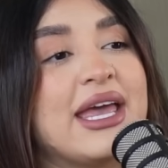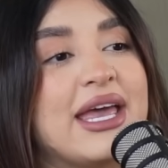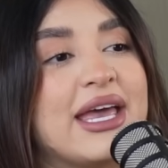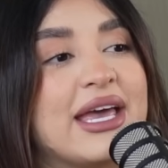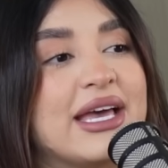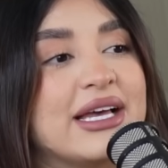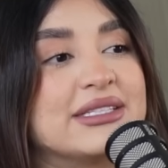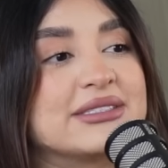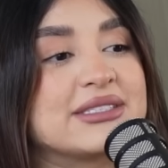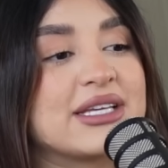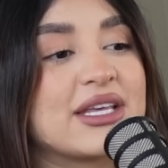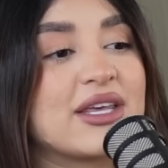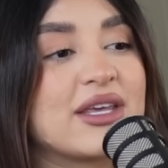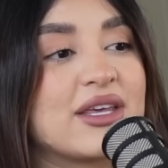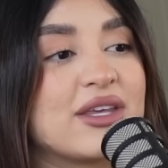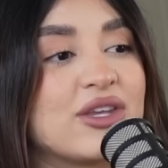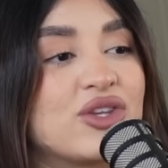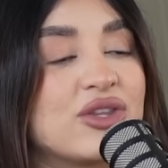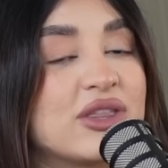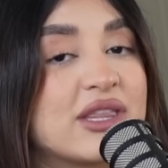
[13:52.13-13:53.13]
And
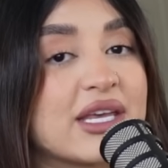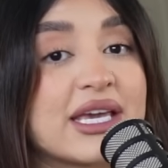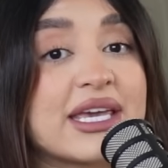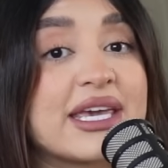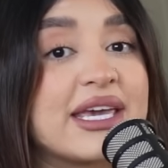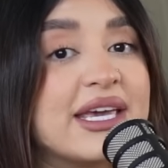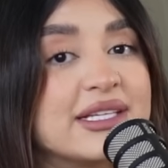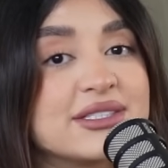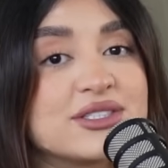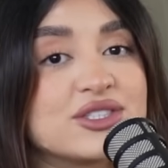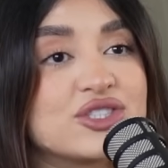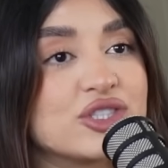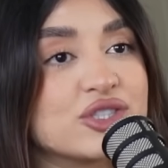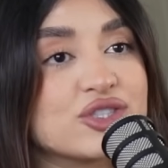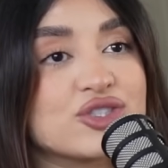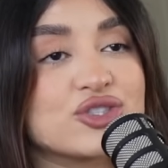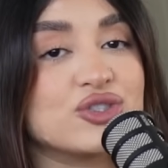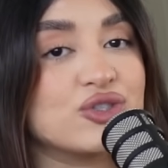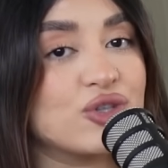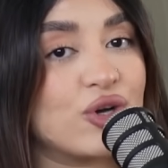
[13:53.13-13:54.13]
the kids
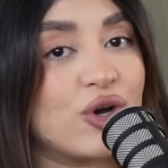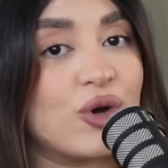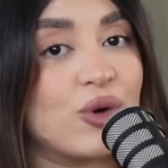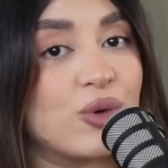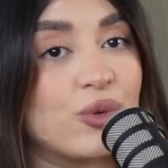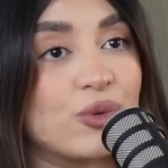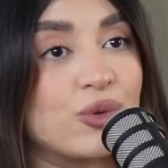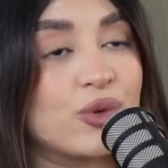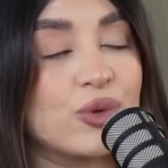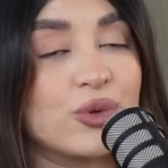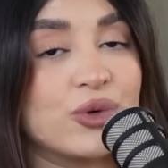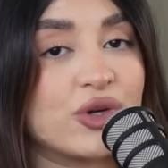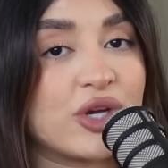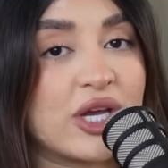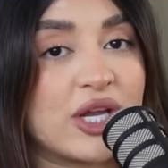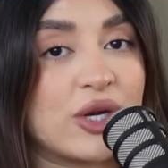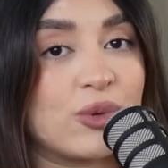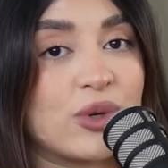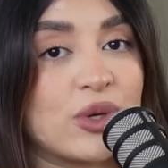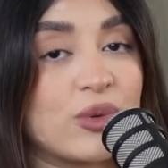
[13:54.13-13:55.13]
just know who to
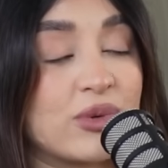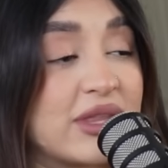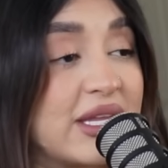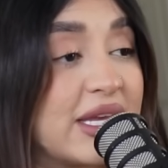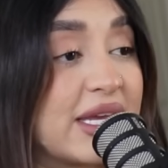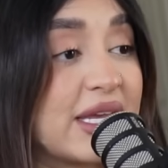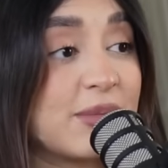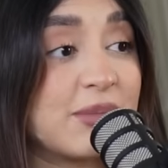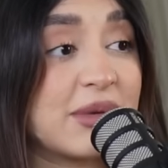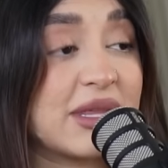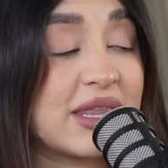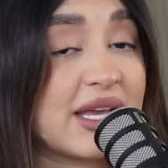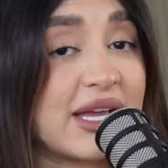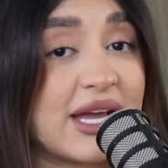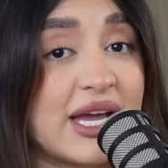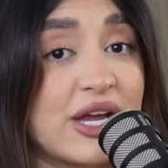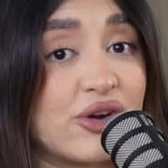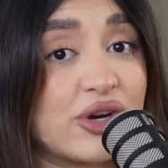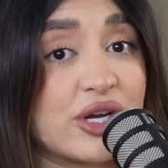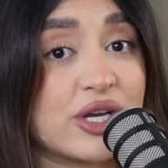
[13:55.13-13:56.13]
get away with. It, could be the
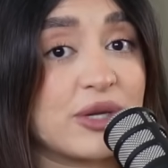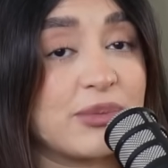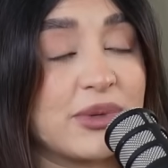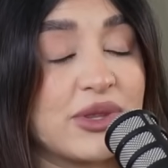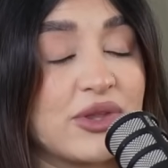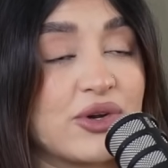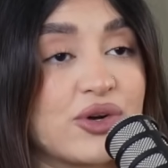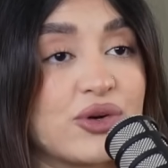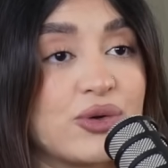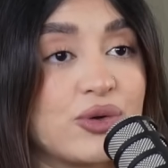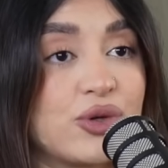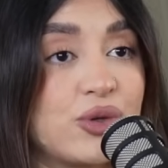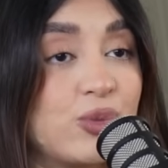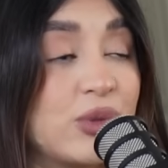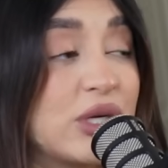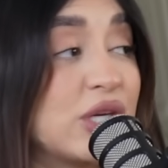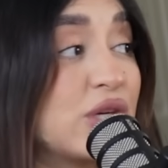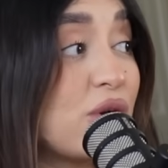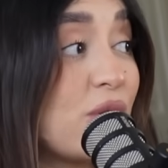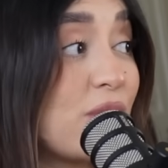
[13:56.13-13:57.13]
guy or it could be the girl.
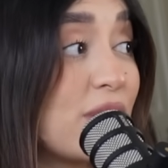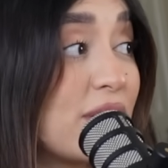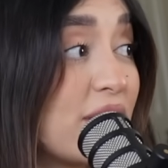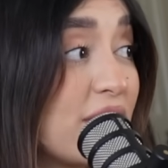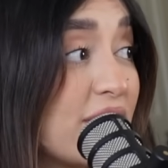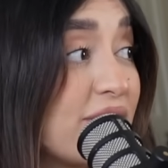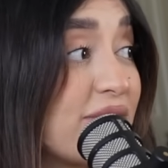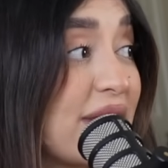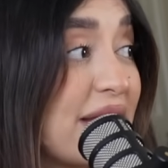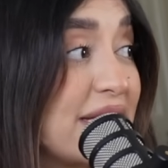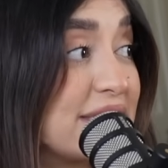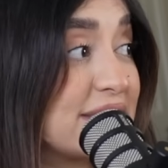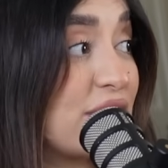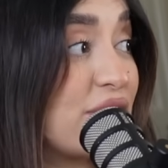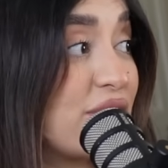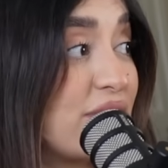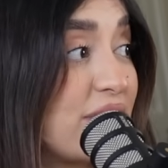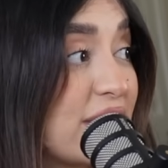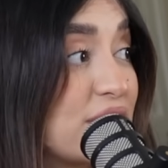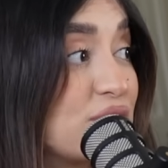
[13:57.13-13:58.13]
We know a lot of guys
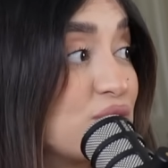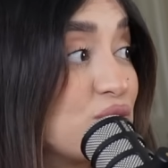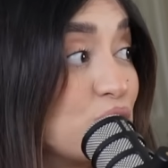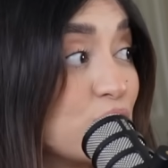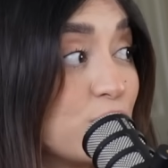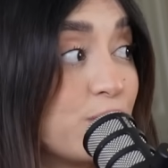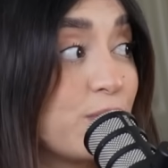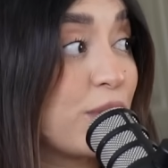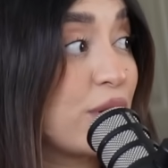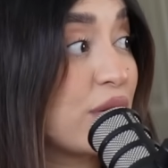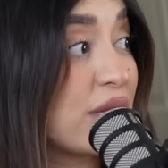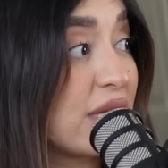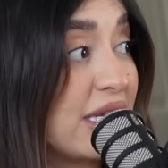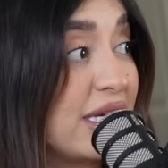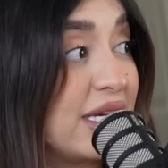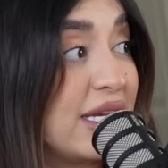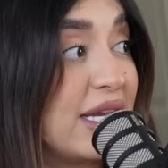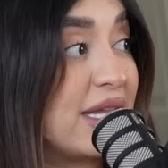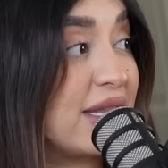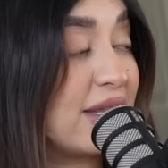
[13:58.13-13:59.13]
that are like super
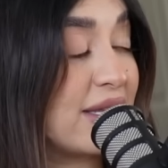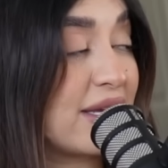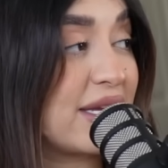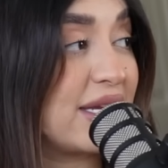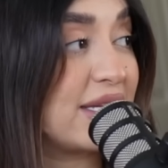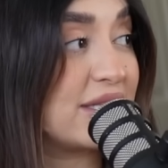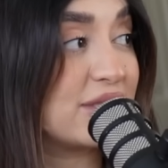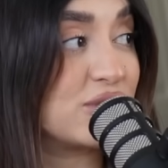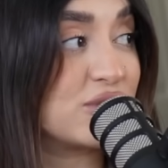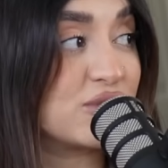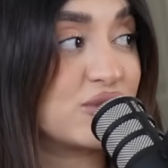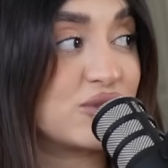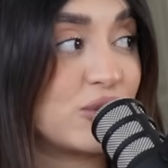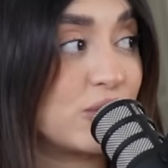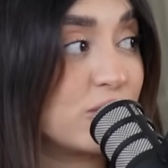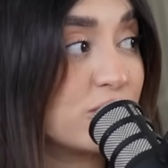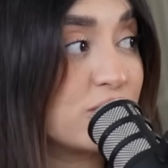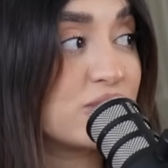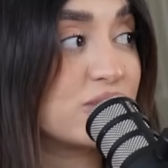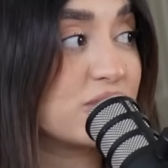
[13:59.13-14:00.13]
lenient and the kids
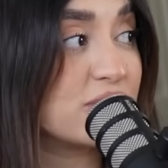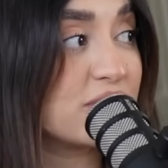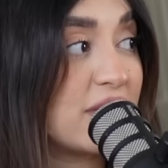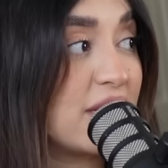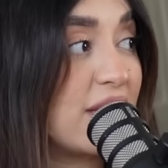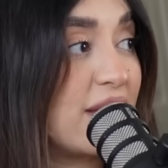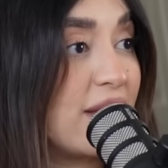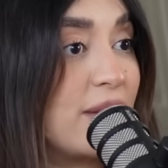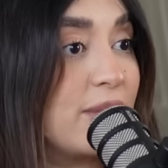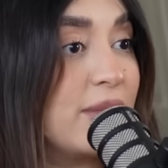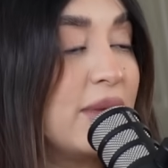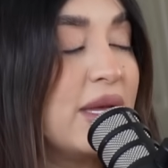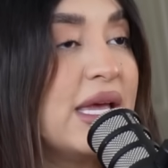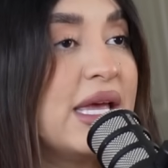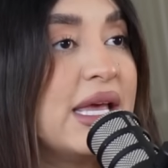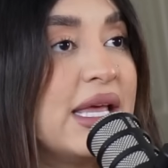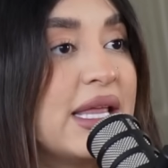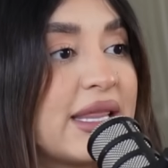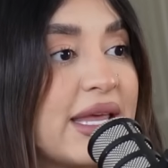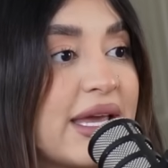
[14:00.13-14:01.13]
don't. Yeah. Um,
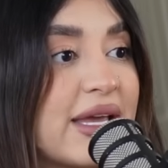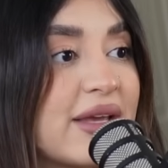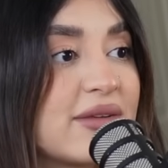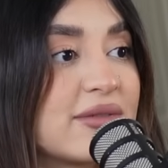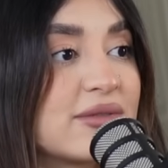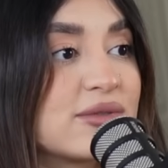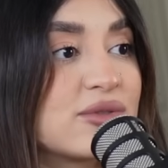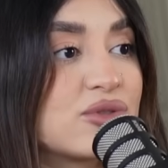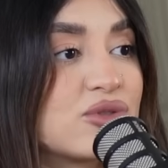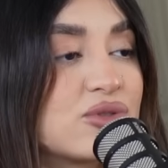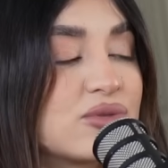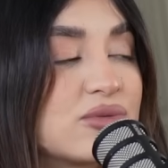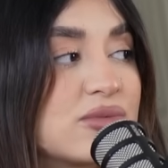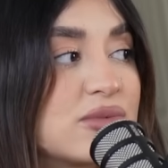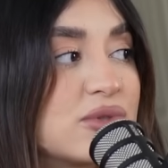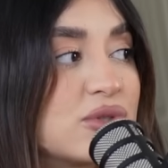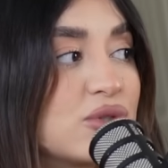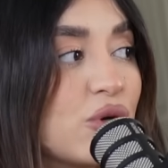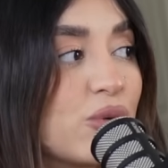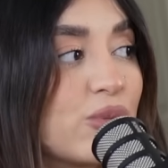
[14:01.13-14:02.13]
like it's the
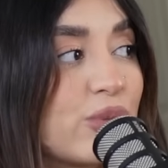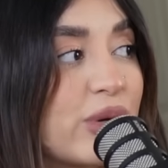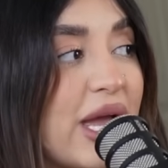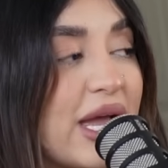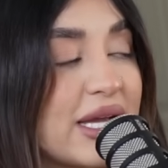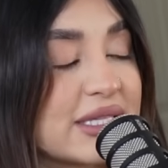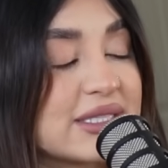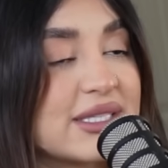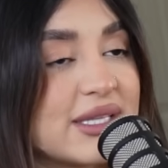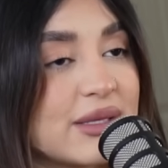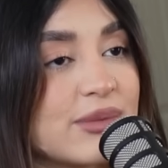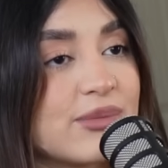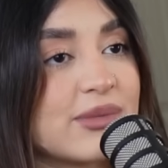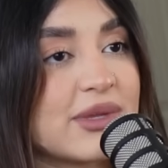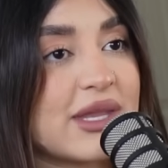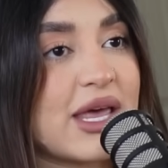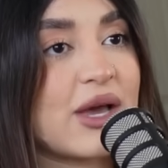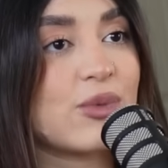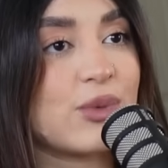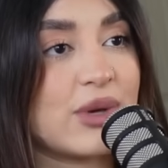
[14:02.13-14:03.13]
mom. Don't react to
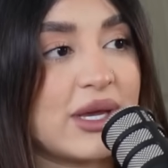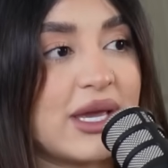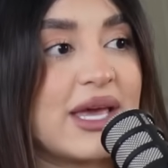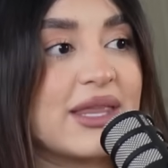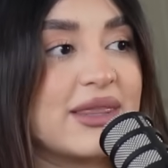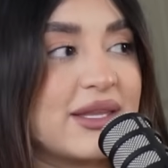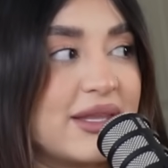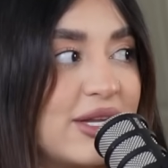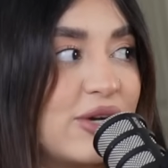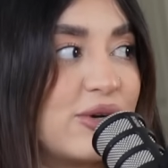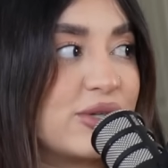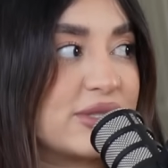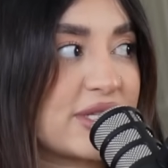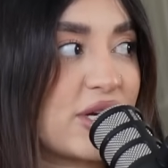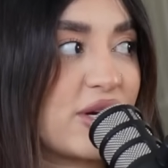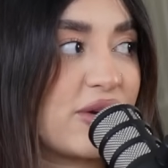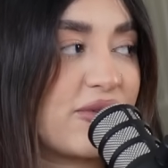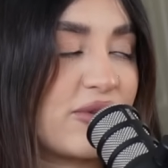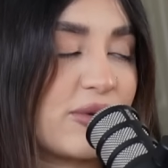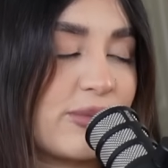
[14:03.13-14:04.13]
them that way, and then they're
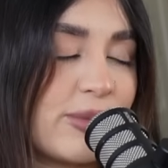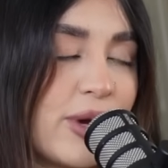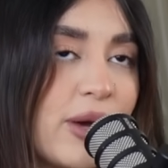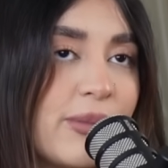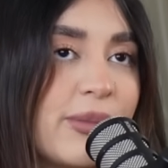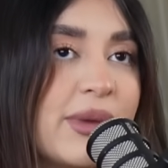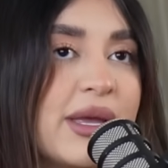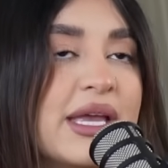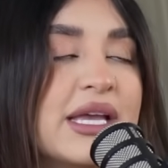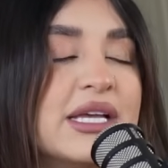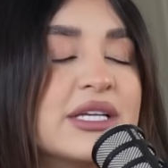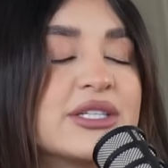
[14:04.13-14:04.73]
scared of their mom.